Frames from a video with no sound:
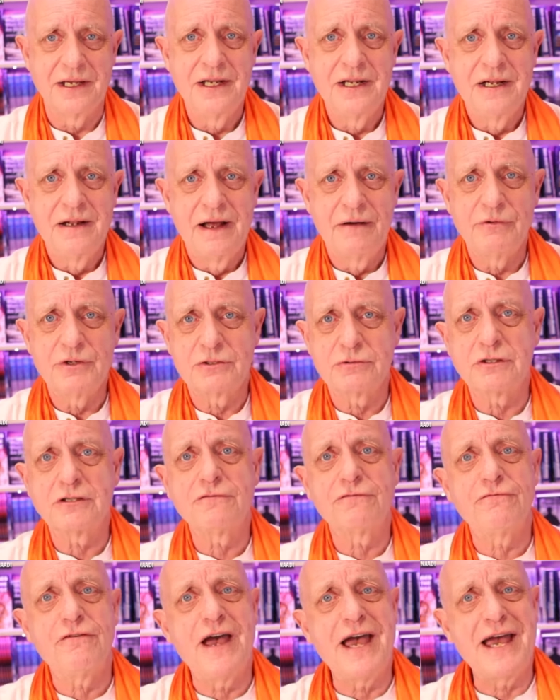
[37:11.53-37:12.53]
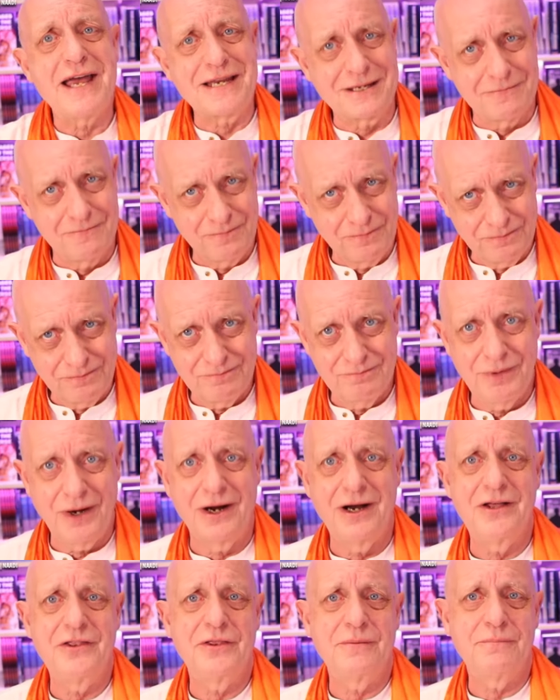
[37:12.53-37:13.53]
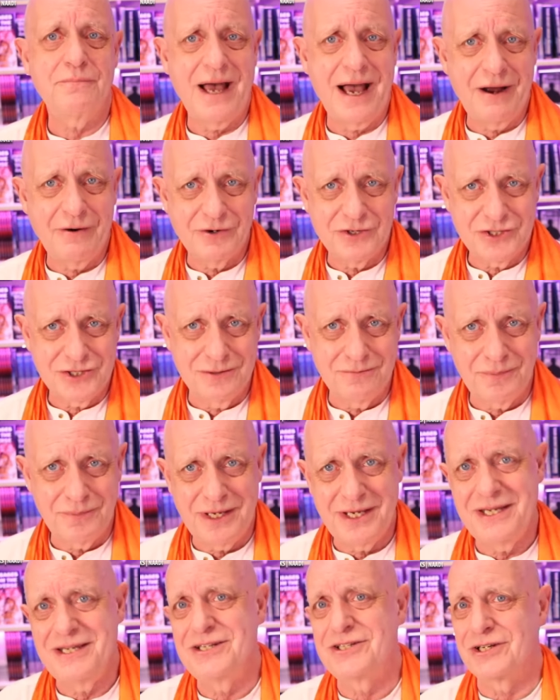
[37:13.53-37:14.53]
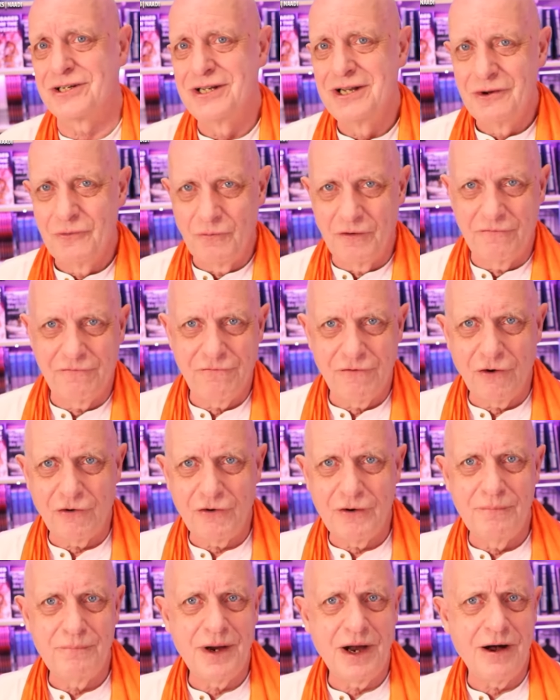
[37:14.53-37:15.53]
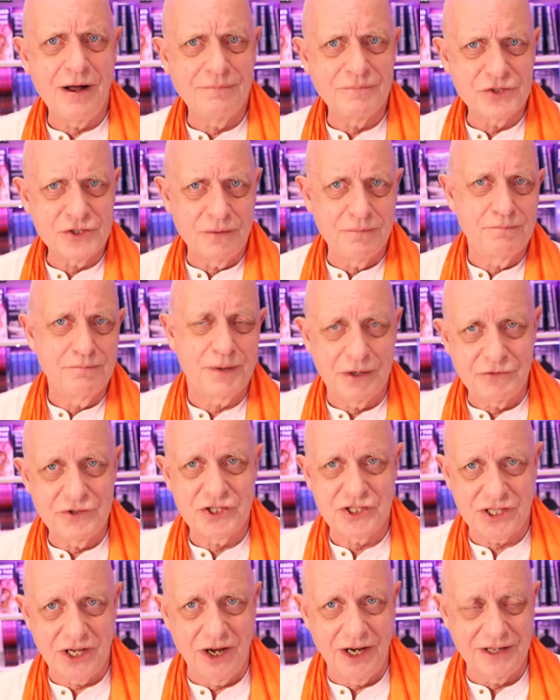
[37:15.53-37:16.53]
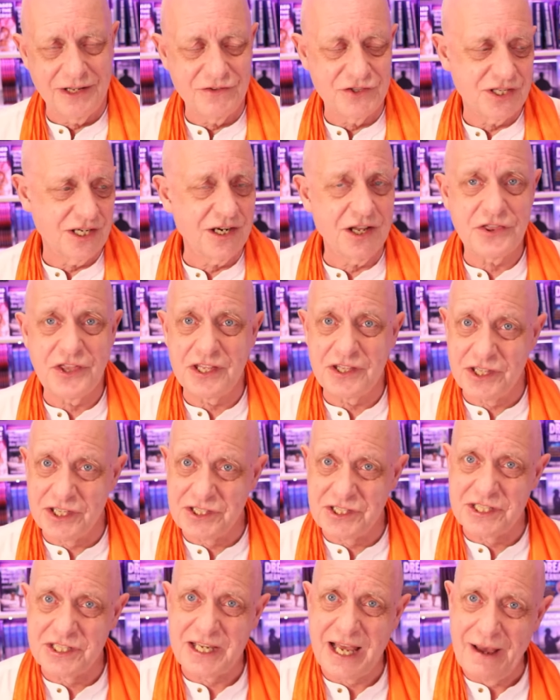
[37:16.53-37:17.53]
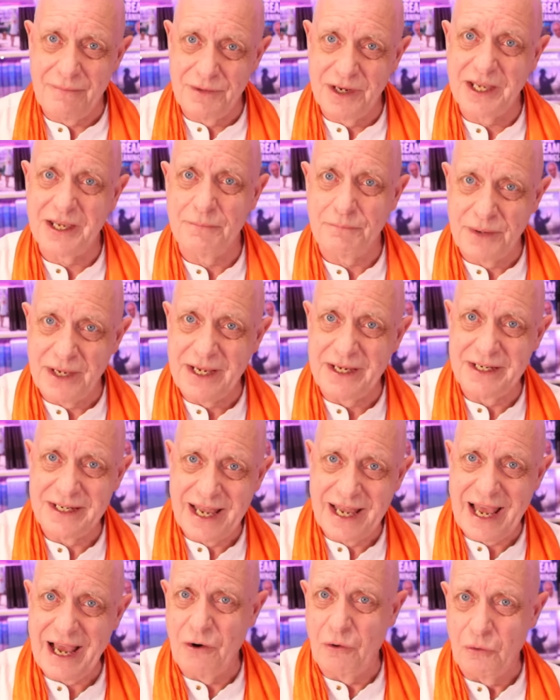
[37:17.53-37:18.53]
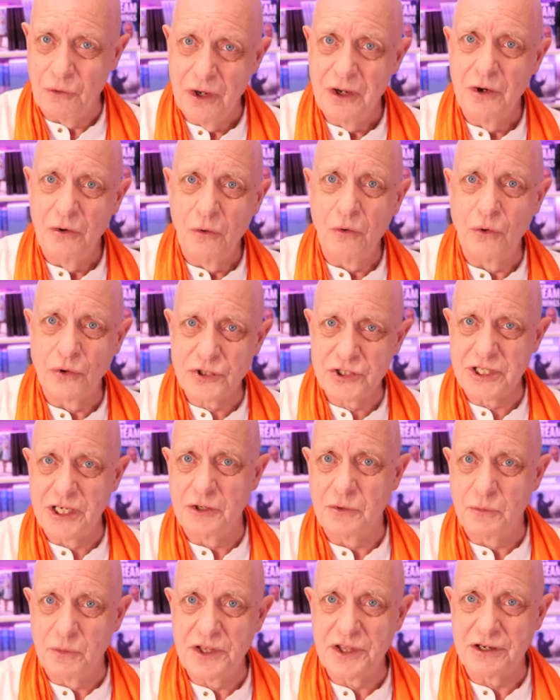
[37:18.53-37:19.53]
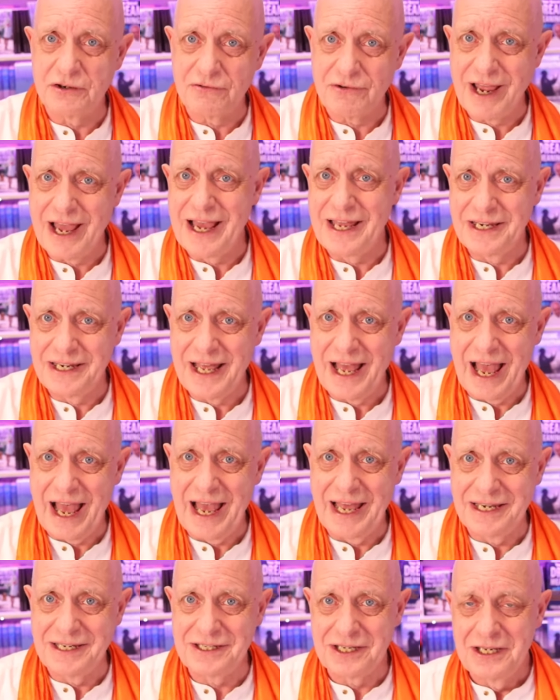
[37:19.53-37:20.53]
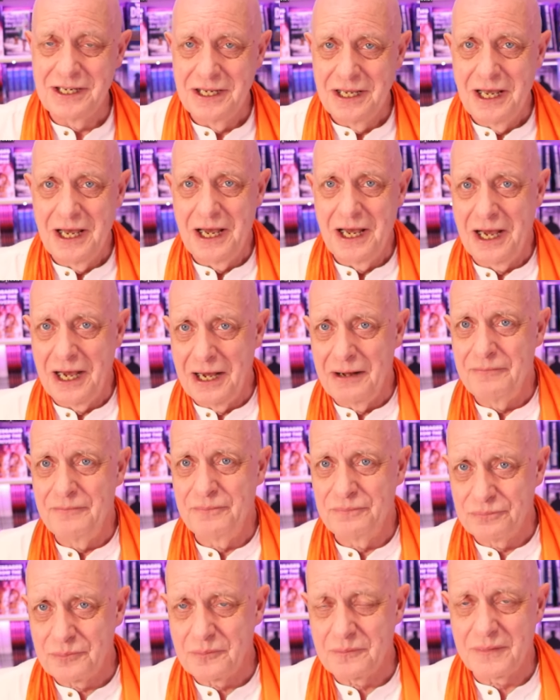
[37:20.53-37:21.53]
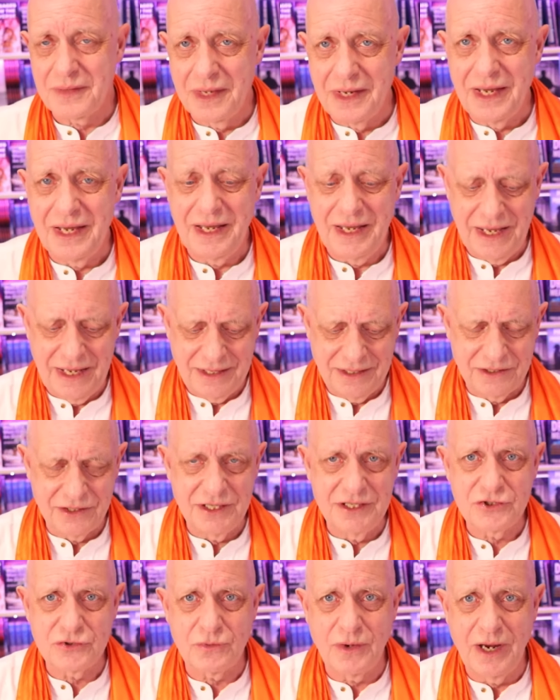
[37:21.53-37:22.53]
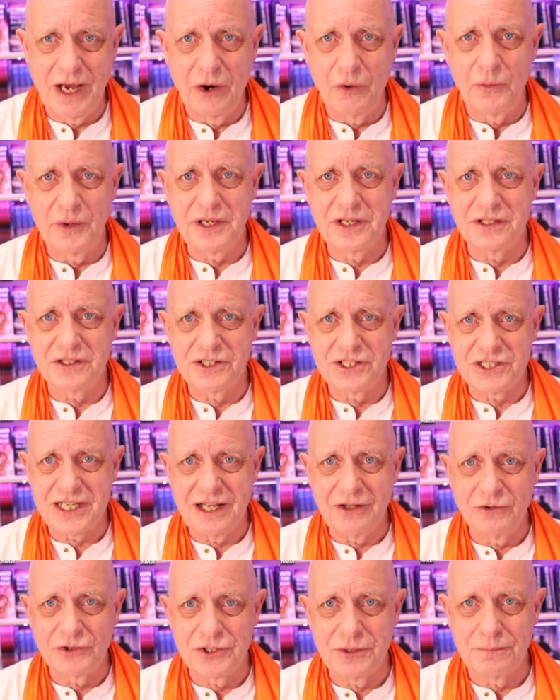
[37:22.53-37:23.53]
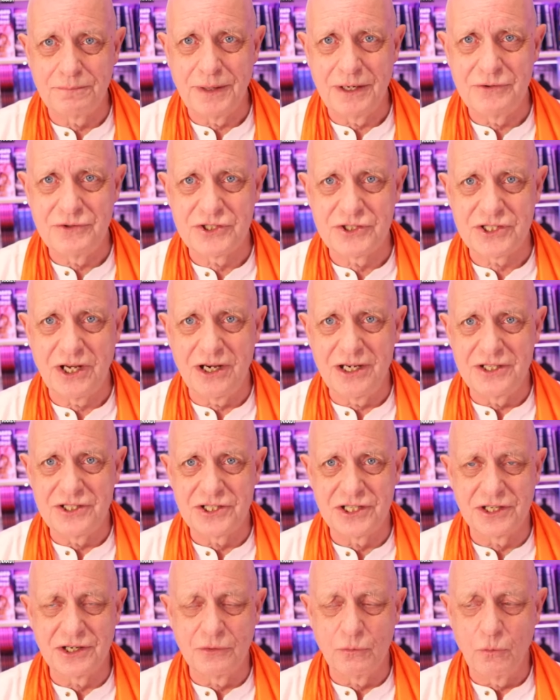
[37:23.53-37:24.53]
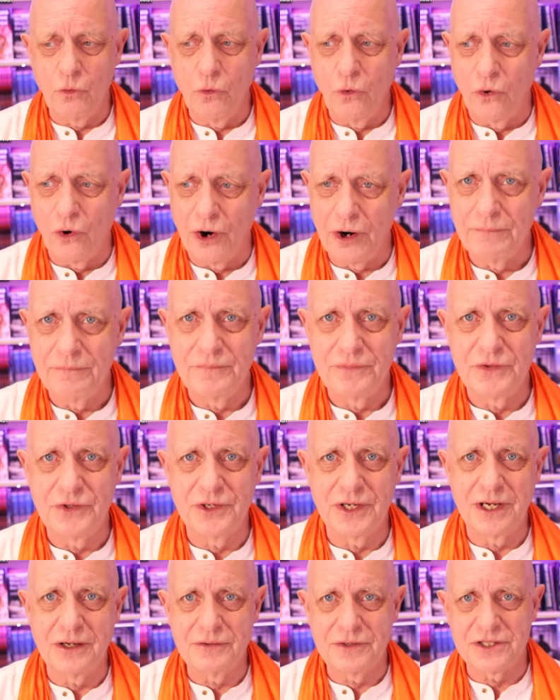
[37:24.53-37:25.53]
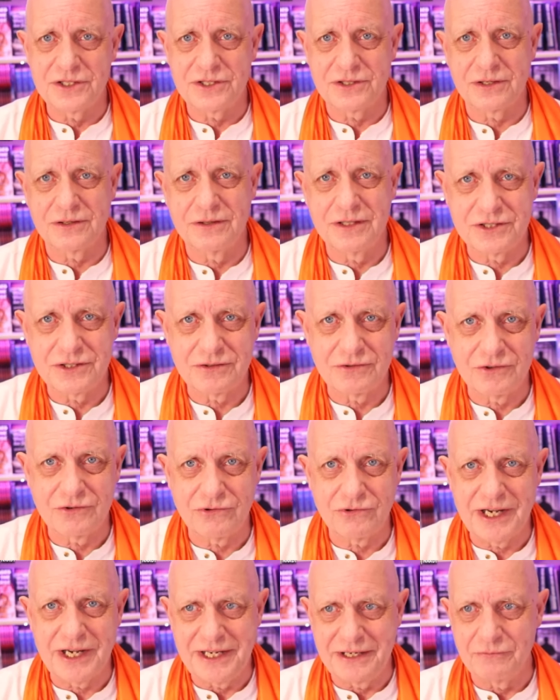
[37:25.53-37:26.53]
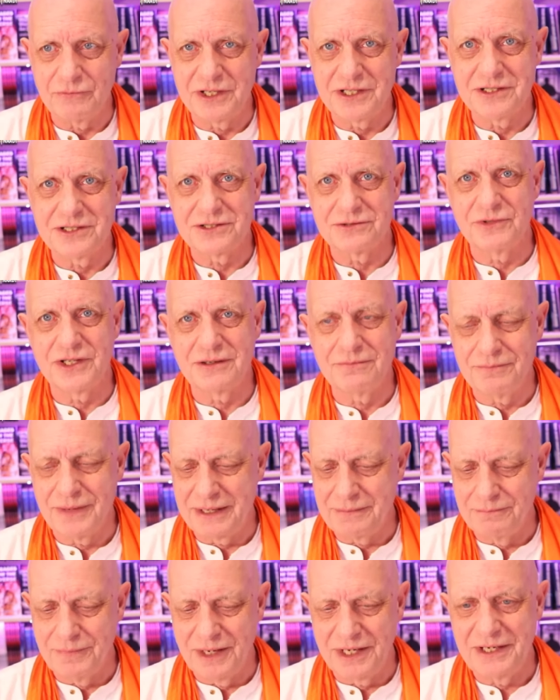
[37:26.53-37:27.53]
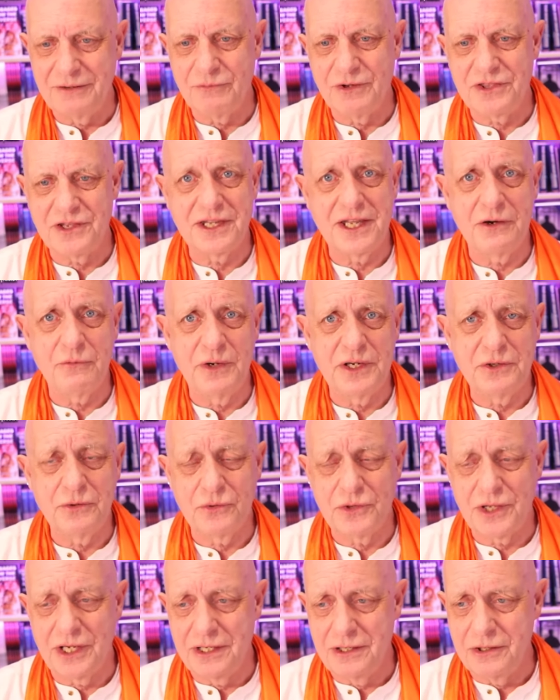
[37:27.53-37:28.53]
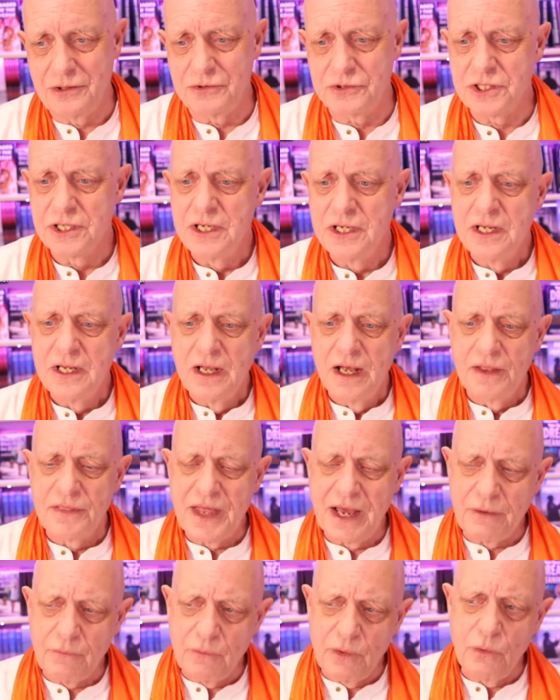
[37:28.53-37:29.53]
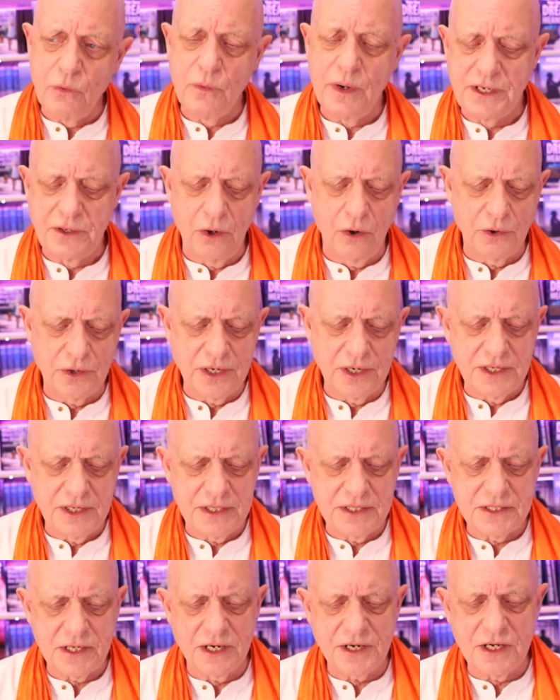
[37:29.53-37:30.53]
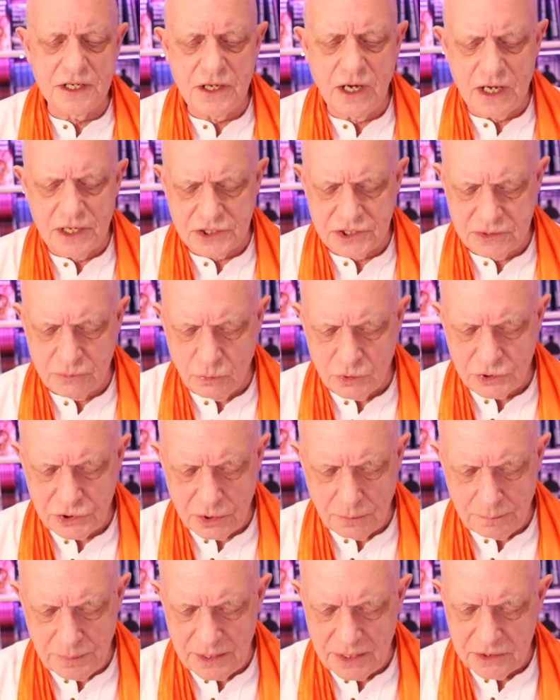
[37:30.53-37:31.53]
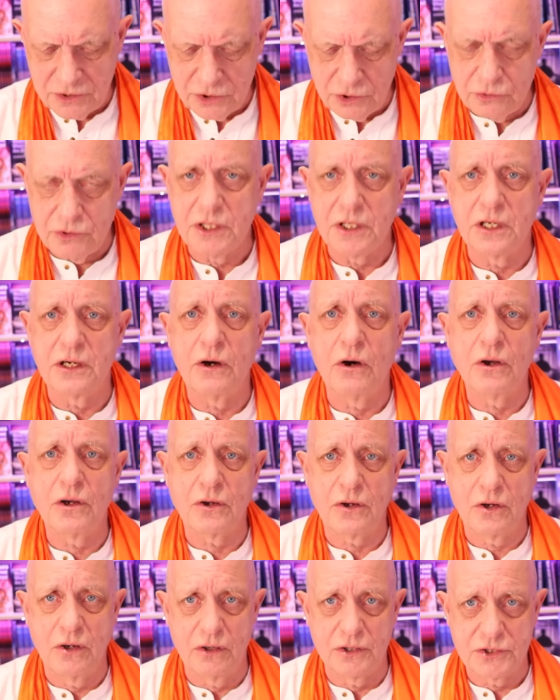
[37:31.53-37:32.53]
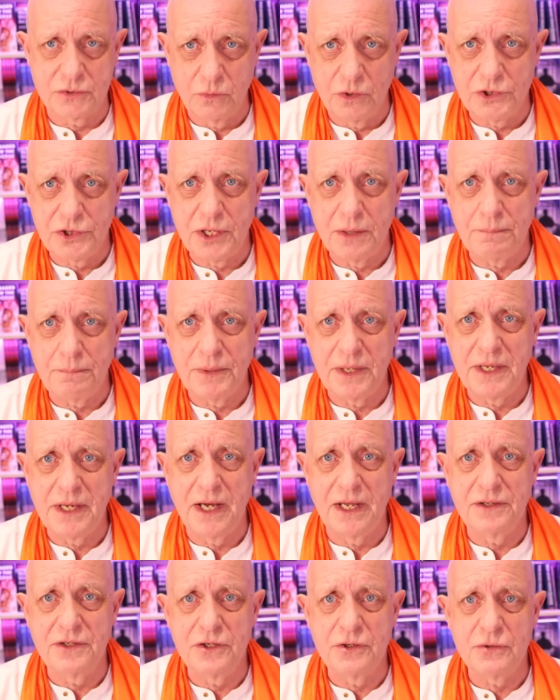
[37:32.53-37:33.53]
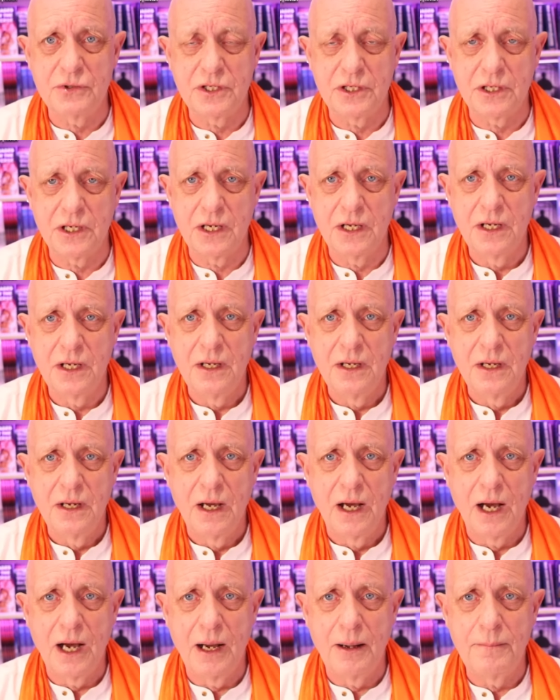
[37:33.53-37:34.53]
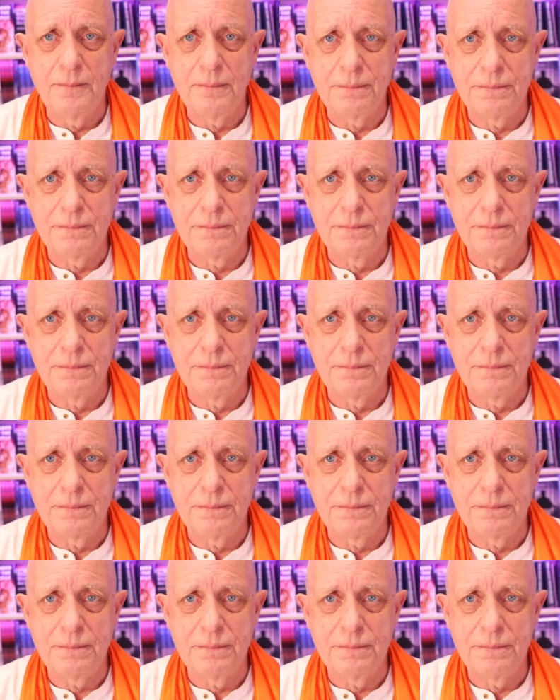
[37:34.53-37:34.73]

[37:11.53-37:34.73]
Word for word: which was fed by the powers that be to, were flogging bombs on both sides. And I think this is happening a bit now also with Iran and um, uh, and Israel. We can sell to both sides in a war. You know, this is great. We can we can make money whether they win or they lose. That all went on, and he and I asked, would there be a nuclear holocaust? Would there be a nuclear um,